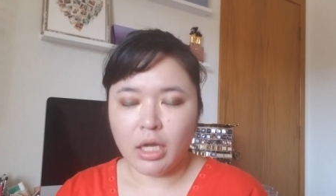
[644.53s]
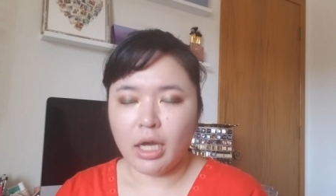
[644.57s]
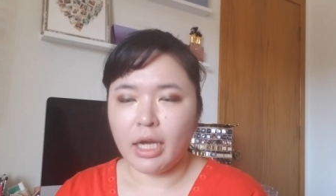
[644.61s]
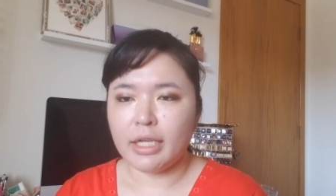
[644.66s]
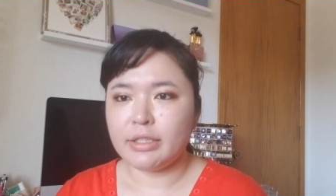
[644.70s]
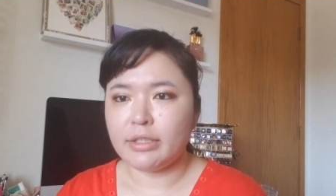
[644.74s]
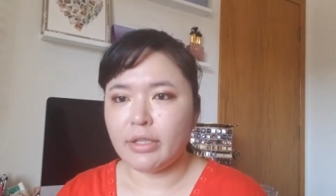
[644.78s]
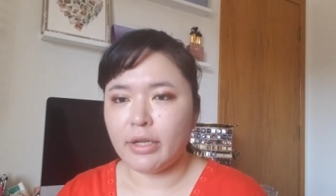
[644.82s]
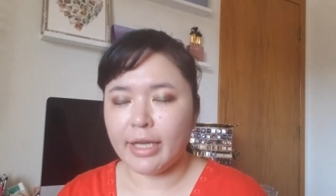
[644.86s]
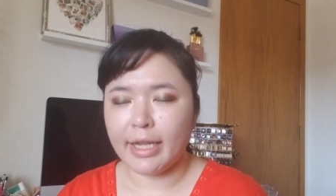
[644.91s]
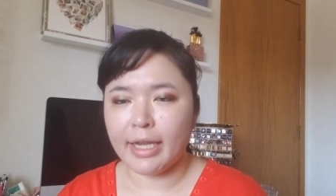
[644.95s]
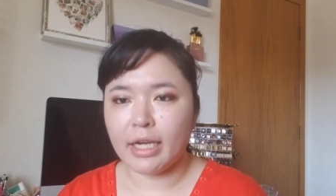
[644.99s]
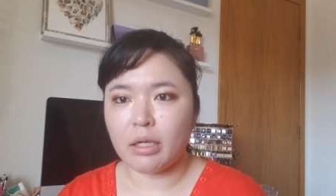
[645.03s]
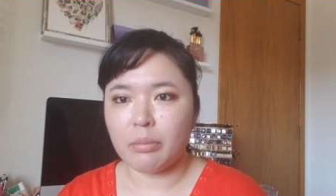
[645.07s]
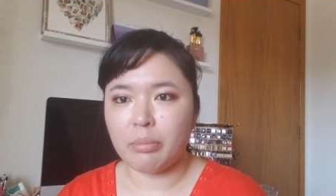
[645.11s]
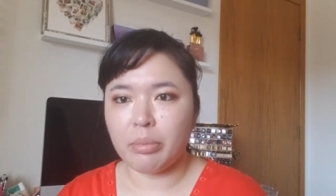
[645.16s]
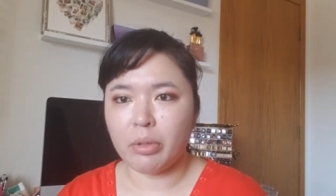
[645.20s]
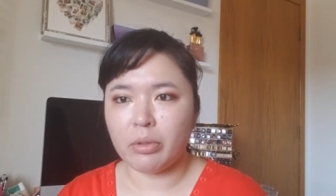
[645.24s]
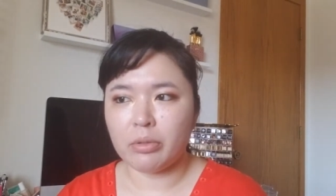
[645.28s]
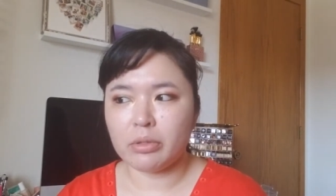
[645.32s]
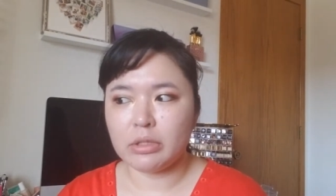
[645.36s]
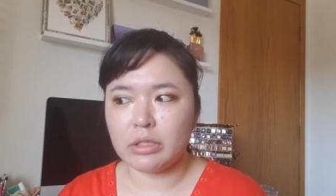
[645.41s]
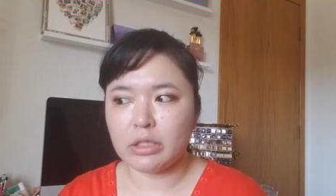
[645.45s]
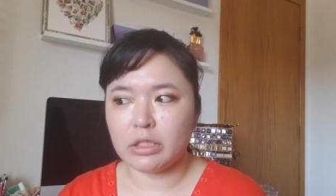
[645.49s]
I saw Hannah
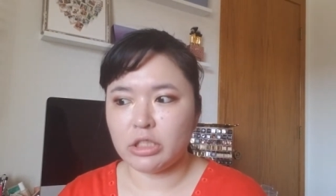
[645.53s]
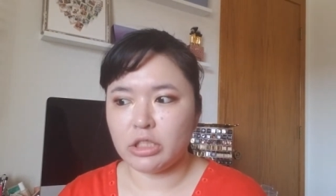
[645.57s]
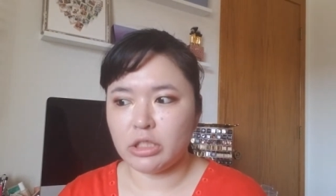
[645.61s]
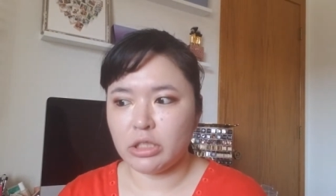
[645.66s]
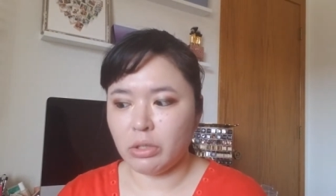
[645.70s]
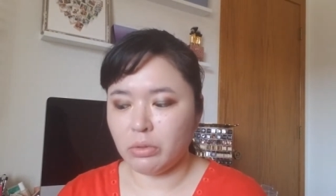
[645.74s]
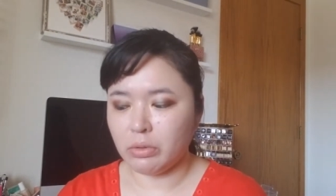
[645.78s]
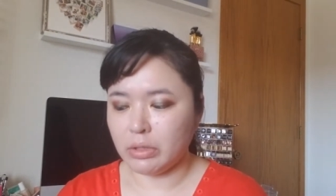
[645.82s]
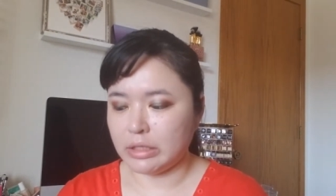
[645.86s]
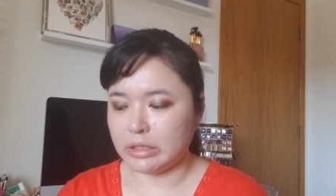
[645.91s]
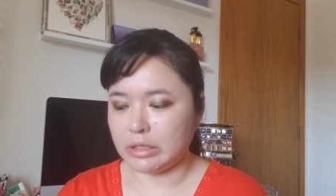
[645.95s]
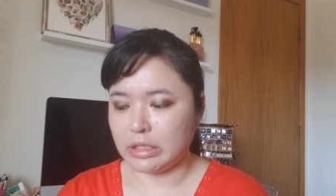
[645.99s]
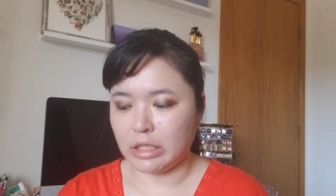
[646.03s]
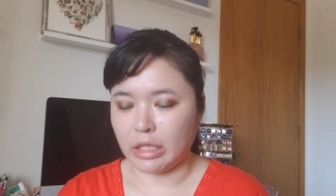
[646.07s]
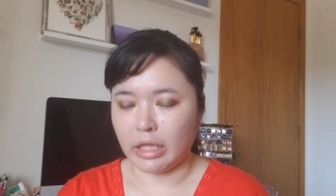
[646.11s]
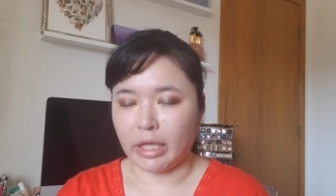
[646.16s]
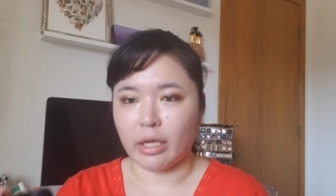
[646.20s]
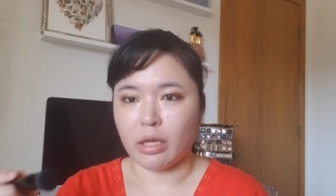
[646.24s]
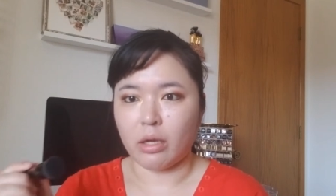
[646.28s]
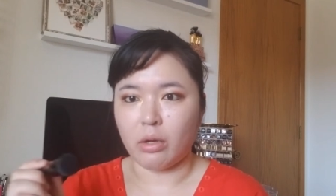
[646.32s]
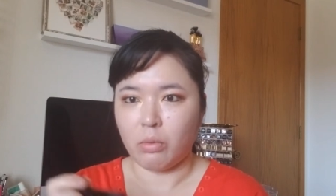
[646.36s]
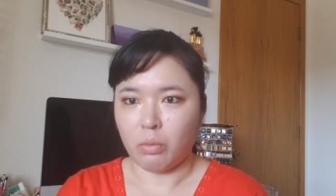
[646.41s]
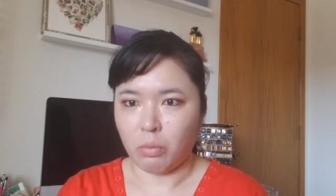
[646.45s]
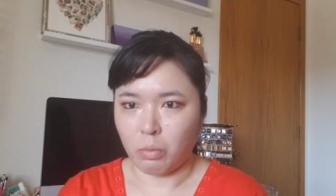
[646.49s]
Poston. She only did like